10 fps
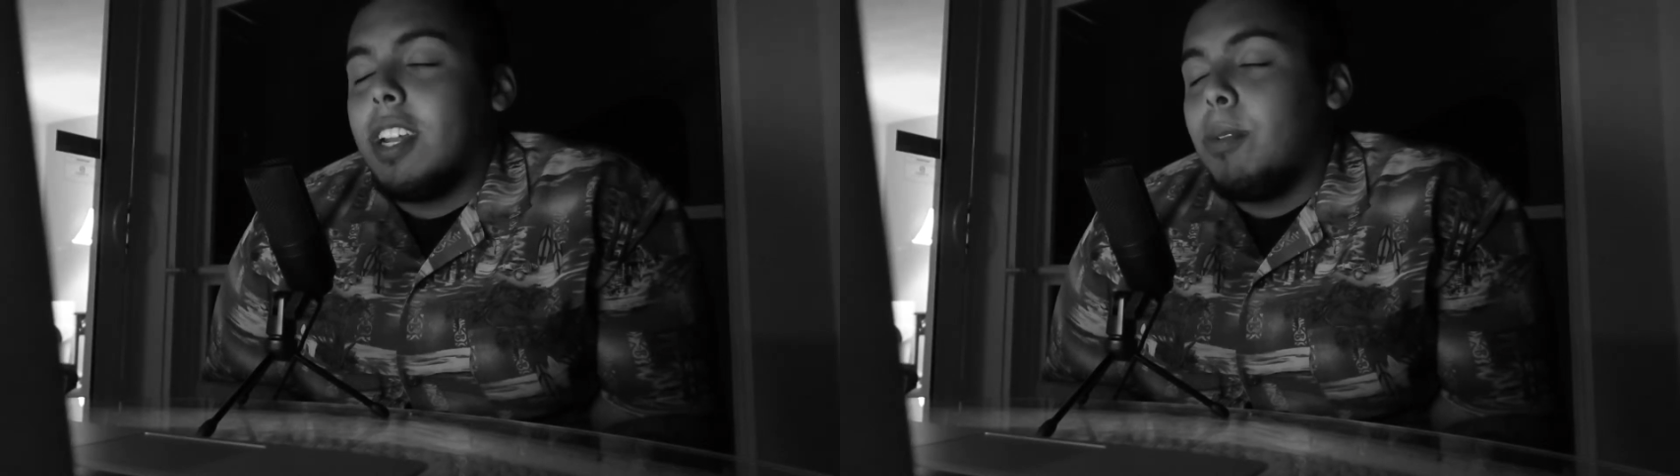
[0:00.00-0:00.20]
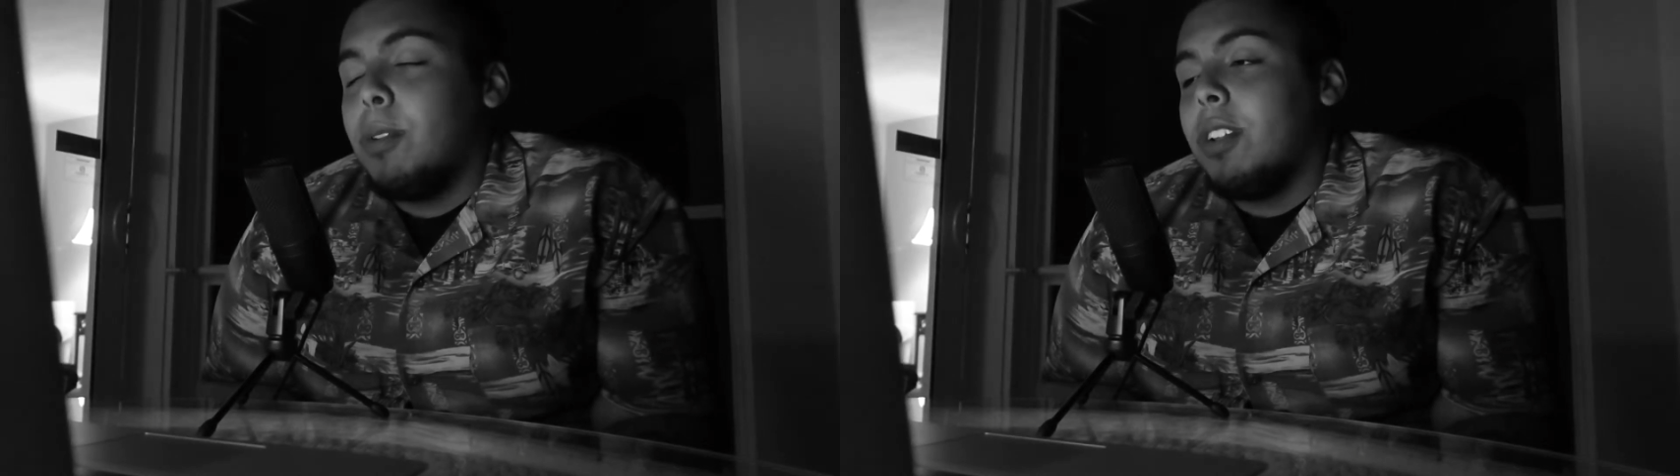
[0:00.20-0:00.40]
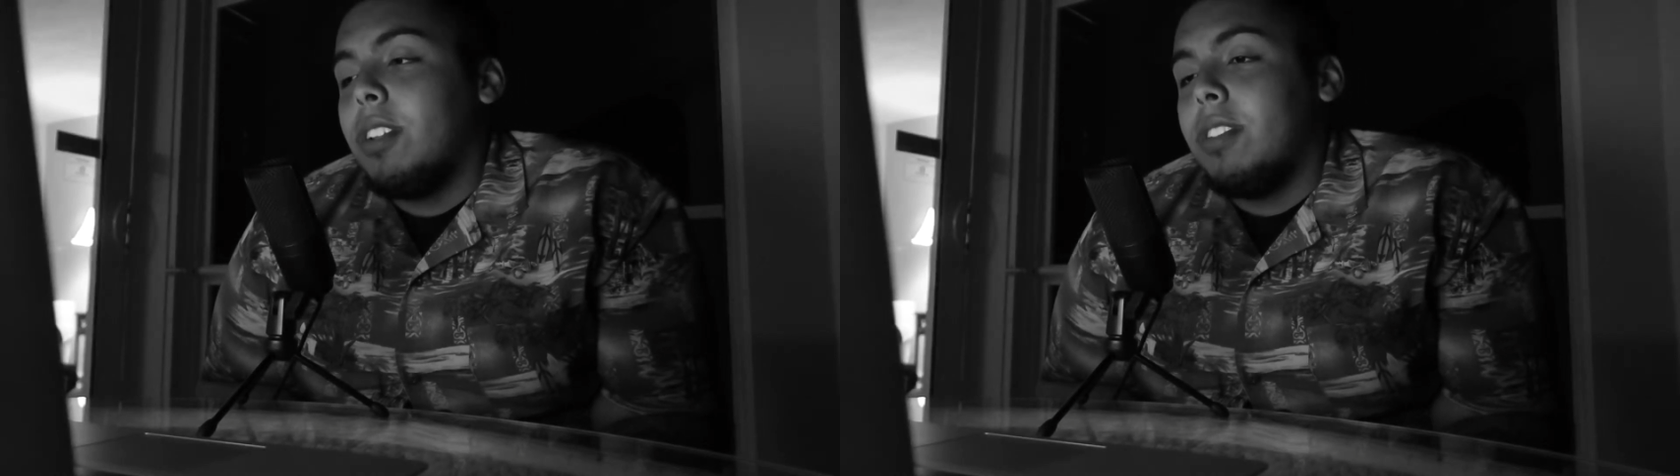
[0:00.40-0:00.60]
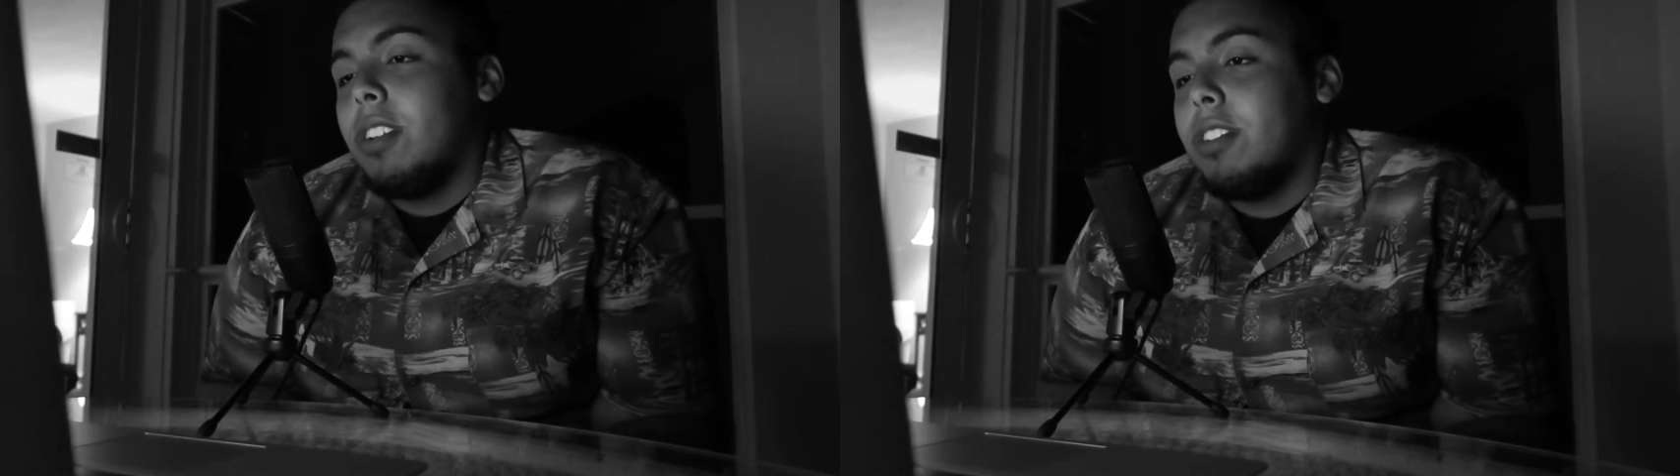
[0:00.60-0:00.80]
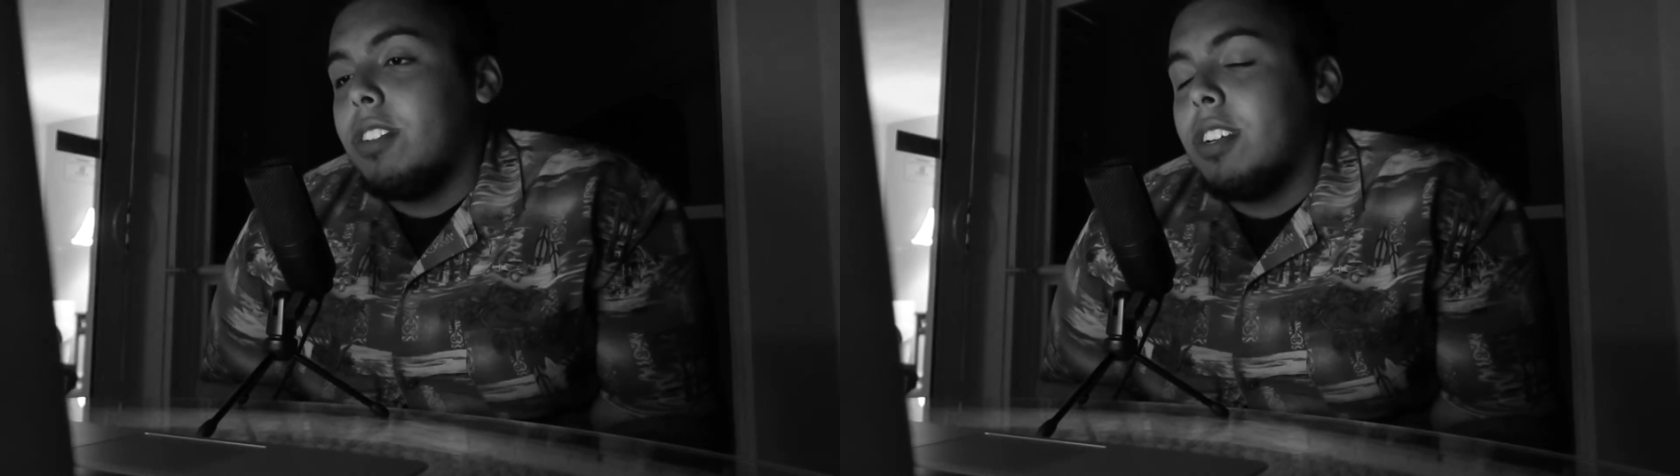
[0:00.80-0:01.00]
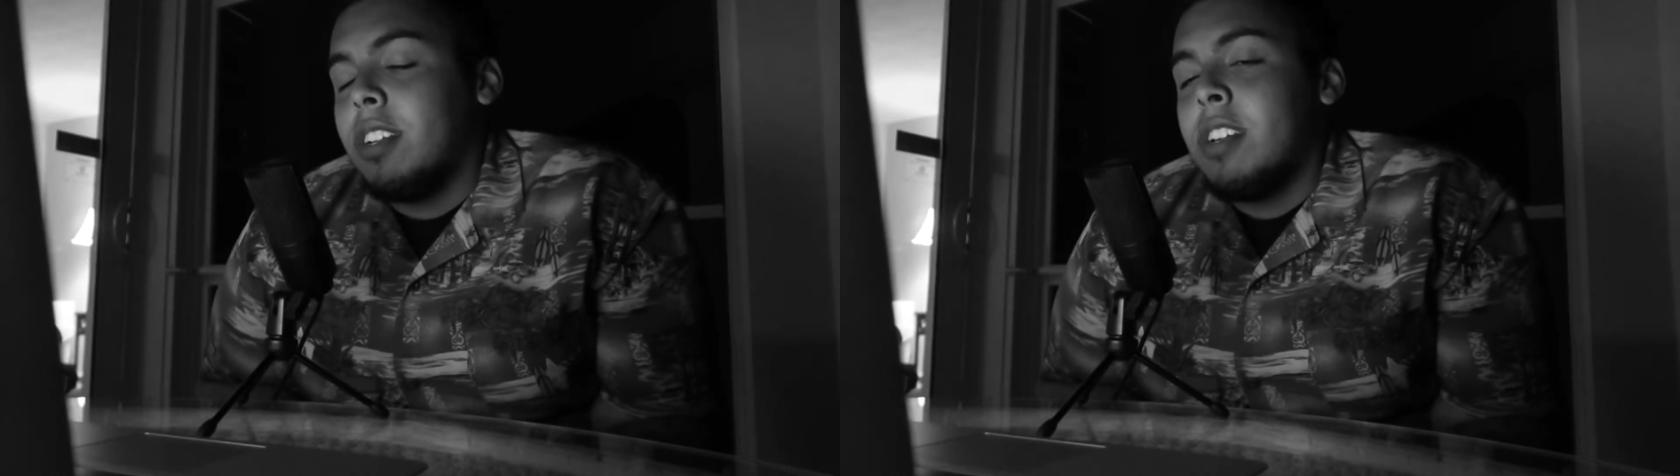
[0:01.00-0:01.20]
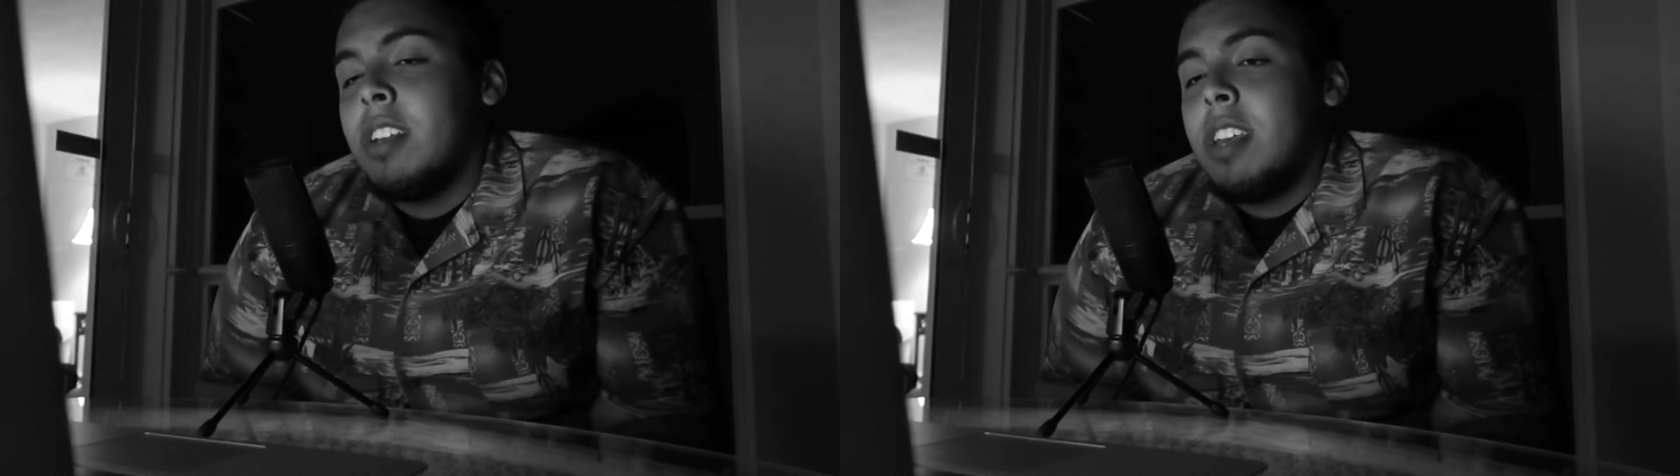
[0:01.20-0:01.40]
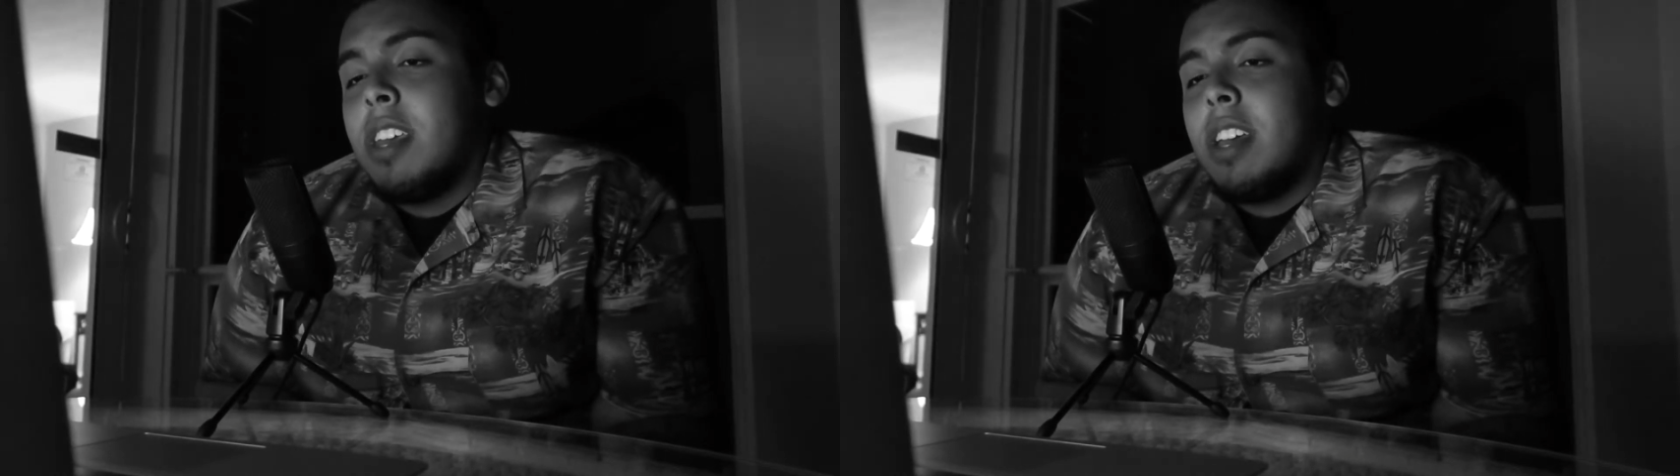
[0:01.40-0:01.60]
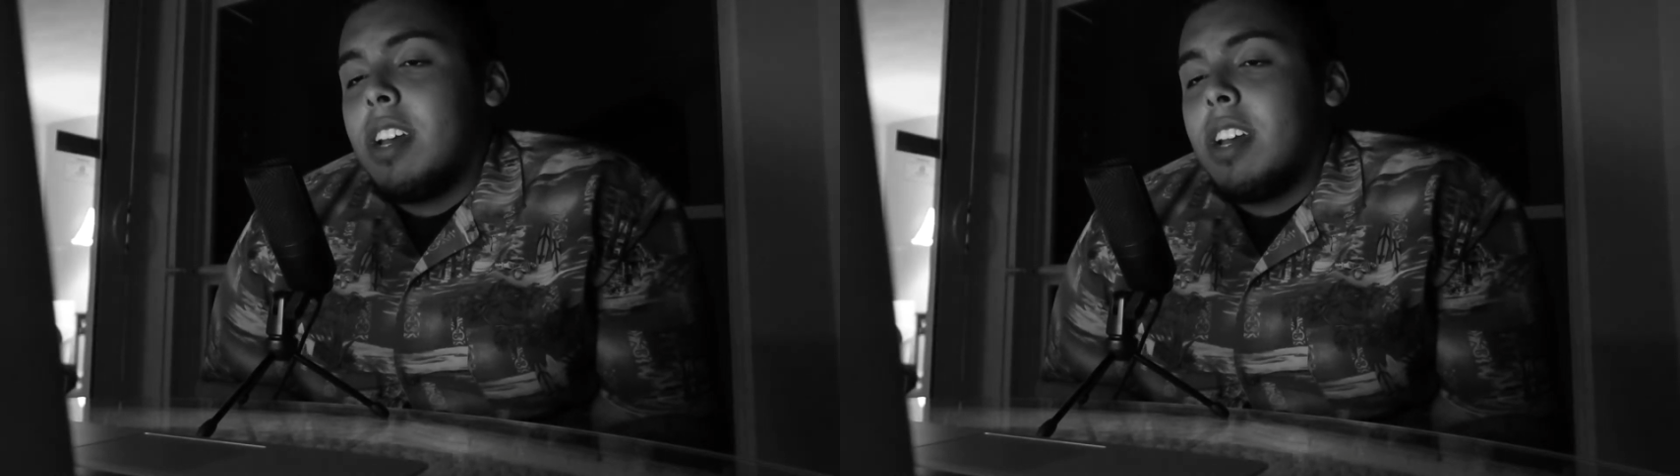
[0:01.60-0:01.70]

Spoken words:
that I wanted to touch on.